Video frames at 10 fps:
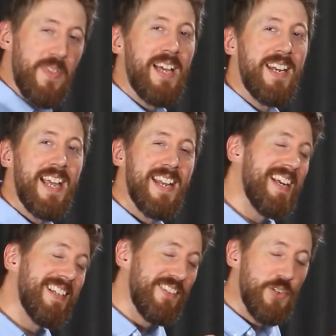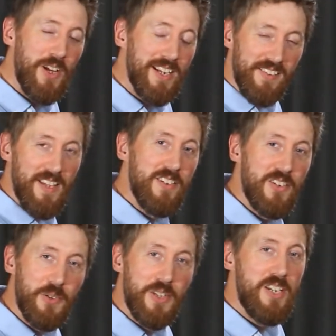And again, it's not
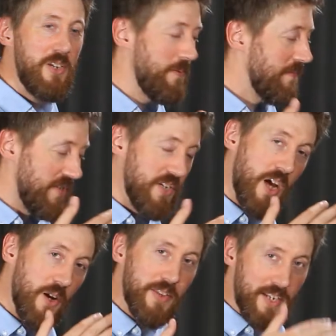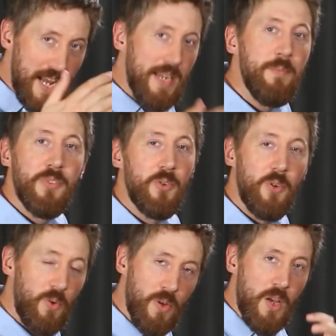essential that you know the names or